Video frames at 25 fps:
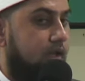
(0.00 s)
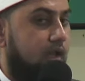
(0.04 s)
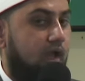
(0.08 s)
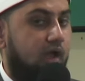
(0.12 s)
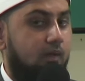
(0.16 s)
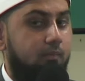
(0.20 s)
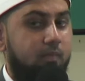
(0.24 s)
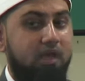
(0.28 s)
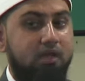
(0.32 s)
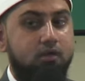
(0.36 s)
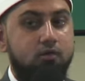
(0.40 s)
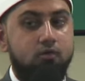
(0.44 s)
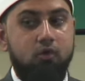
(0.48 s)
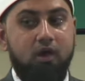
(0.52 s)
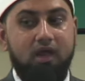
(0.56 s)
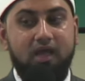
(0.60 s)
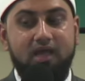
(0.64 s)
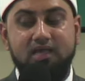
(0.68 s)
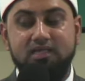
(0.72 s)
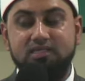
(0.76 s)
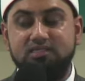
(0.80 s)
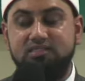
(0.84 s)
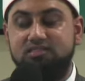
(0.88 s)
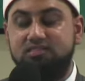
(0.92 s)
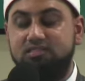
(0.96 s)
a man who
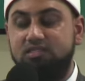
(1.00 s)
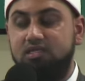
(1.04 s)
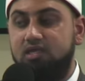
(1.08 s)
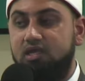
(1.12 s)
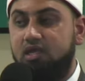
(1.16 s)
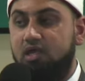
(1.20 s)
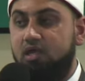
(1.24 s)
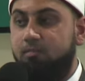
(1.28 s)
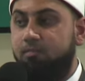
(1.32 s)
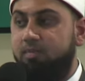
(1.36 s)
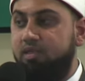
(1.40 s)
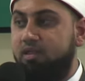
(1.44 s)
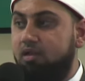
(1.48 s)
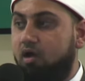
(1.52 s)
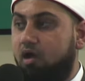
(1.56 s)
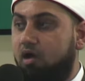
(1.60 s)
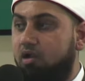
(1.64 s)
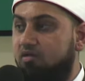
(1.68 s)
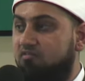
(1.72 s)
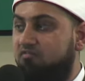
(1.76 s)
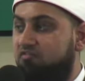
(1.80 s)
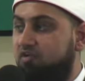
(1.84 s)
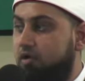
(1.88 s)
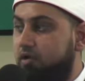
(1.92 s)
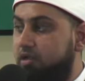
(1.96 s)
has been on
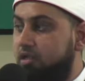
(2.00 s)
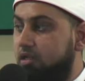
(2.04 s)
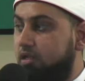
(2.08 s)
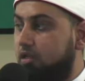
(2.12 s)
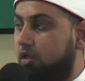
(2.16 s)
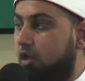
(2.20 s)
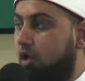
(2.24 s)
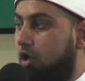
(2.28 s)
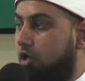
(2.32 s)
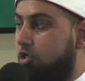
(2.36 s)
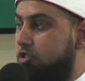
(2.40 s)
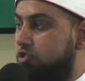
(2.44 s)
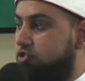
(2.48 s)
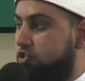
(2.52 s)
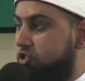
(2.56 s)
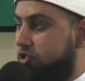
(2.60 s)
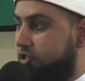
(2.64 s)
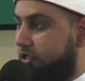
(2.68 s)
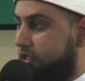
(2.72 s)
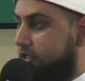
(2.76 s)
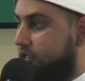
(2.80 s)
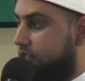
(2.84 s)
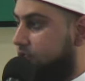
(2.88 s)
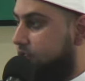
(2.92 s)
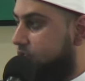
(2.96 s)
a very long
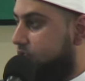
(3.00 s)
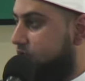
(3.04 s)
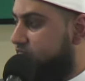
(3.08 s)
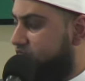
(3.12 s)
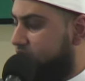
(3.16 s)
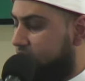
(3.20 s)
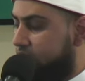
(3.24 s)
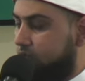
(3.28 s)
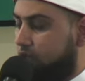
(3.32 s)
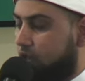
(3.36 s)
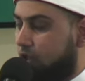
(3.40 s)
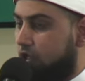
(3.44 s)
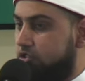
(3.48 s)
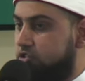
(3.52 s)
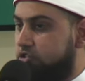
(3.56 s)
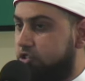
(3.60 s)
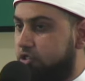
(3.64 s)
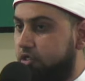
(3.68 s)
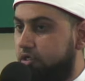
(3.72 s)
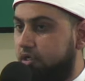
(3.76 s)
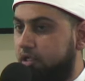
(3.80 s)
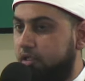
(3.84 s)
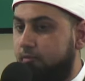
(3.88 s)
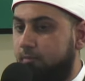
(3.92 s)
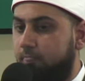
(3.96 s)
journey, very long
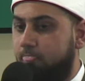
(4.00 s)
journey.